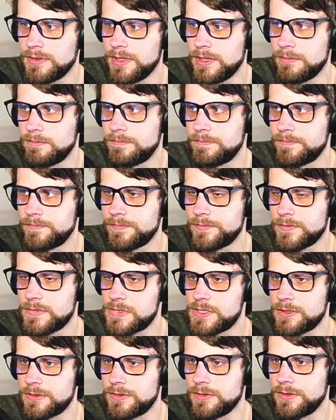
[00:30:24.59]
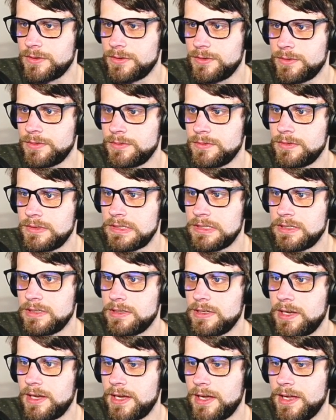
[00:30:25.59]
Yep, sure do.
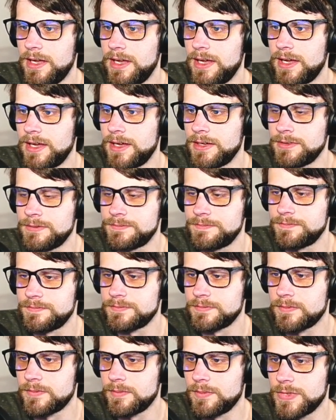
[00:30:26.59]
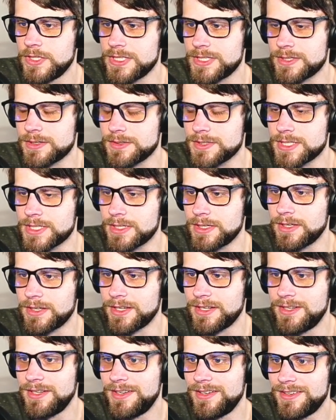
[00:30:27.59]
Haha! Please don't sing
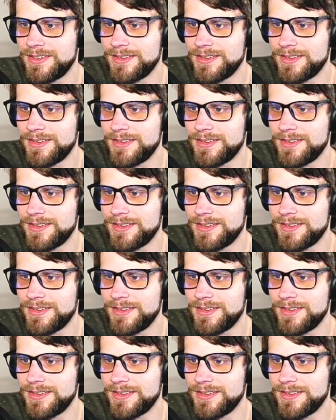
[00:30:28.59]
again.